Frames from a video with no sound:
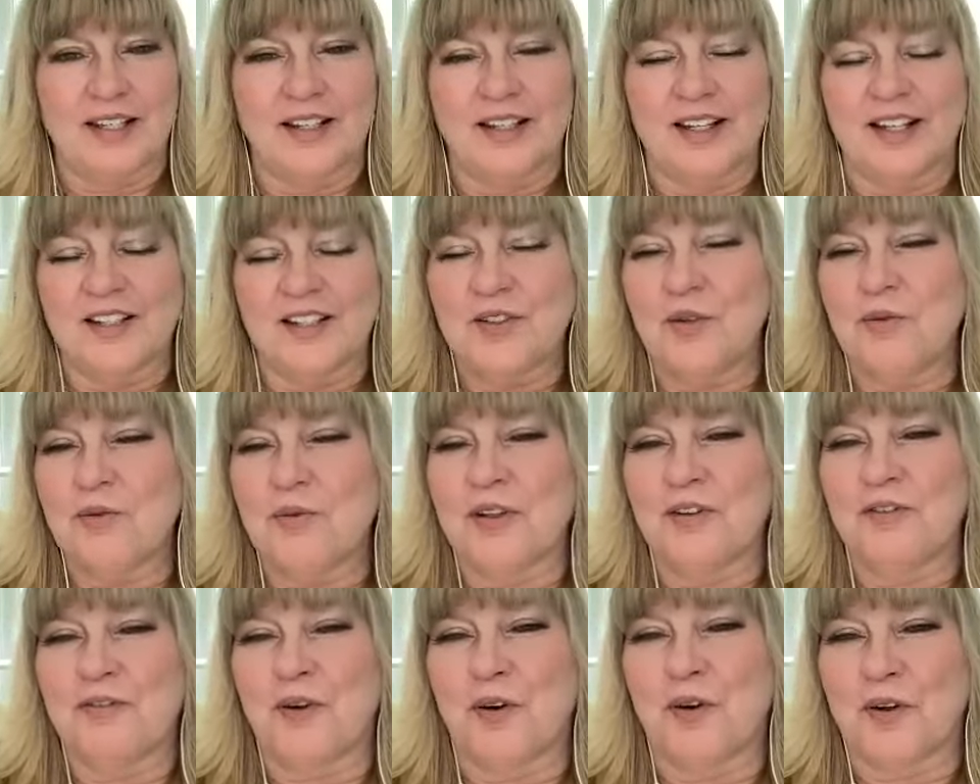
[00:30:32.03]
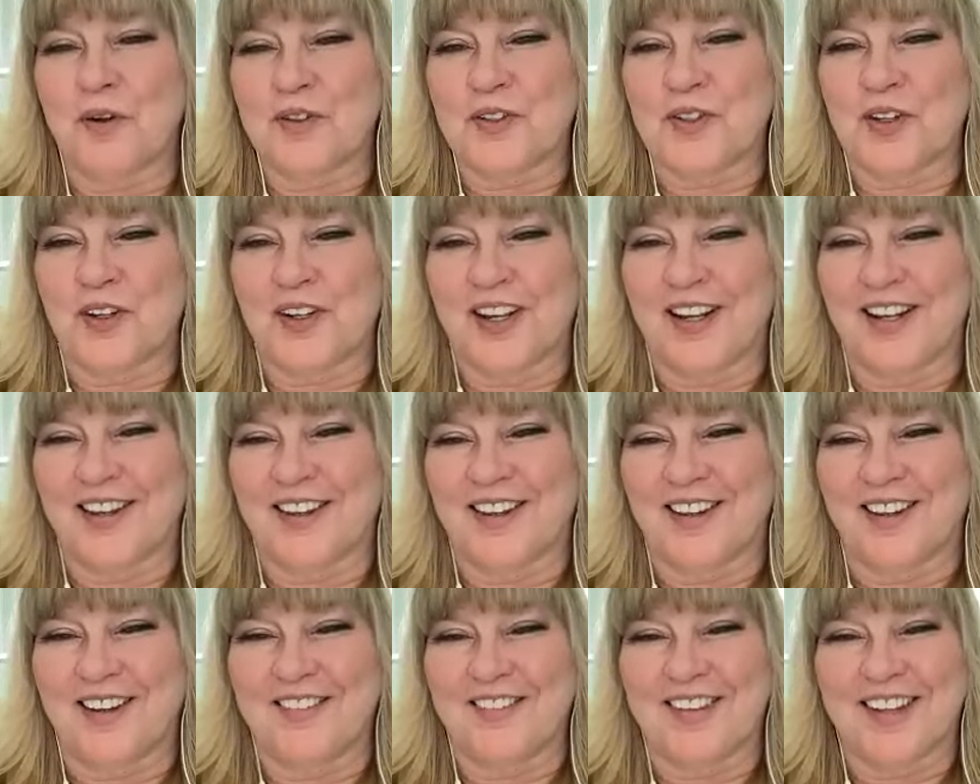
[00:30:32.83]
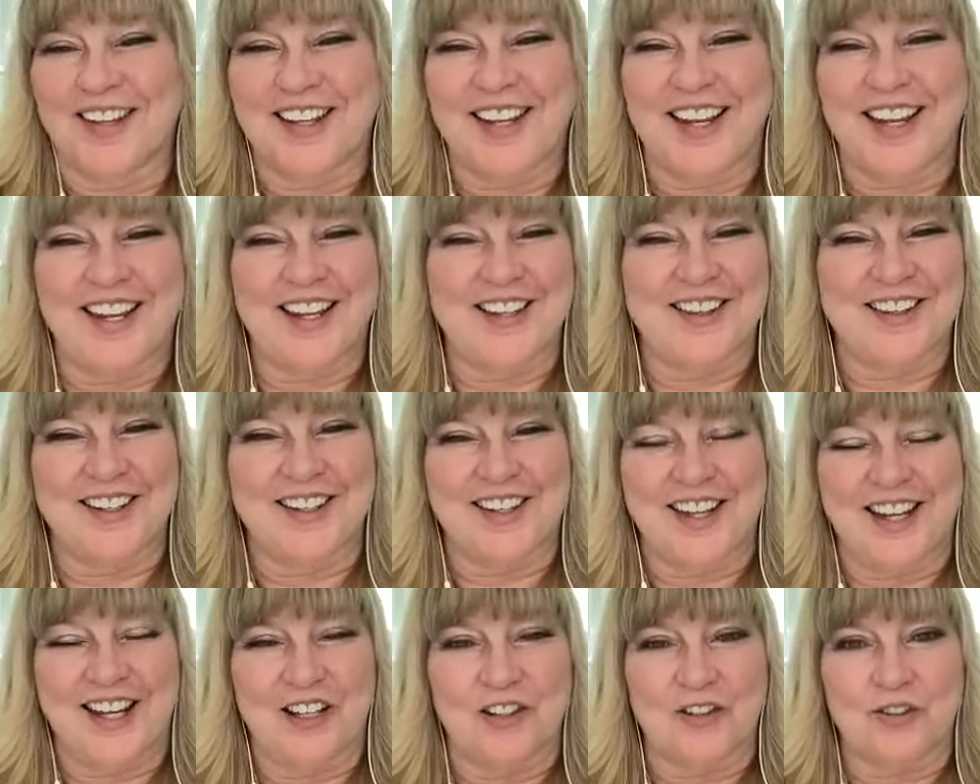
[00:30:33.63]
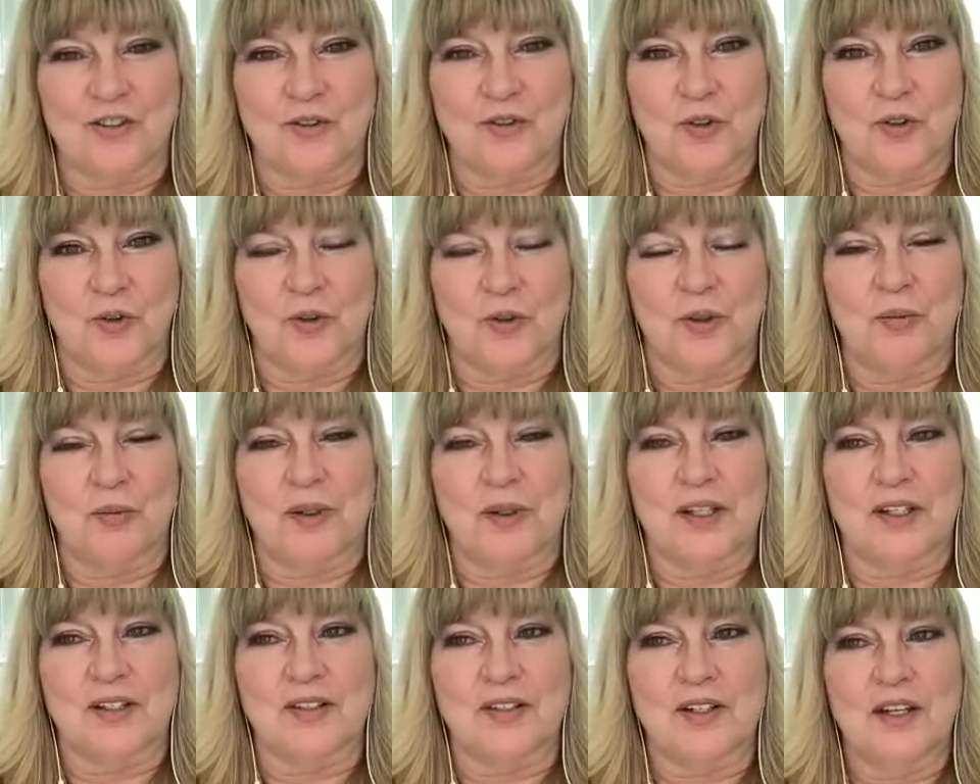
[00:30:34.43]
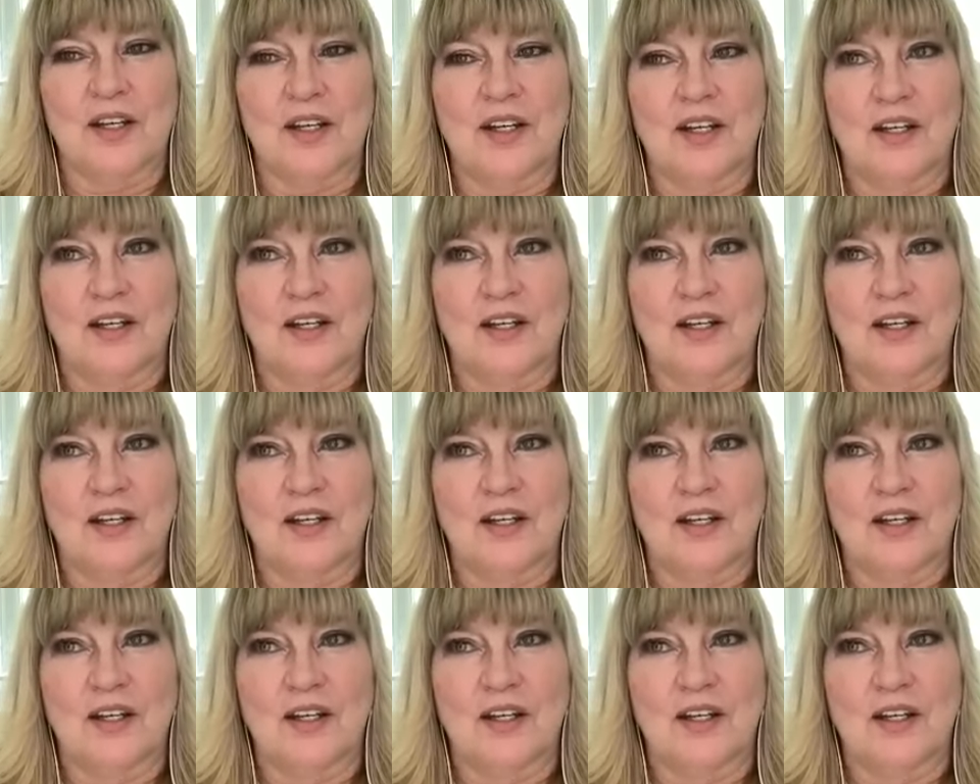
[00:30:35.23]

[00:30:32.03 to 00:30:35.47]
And that's what I really focus on. I love that the cancer doula because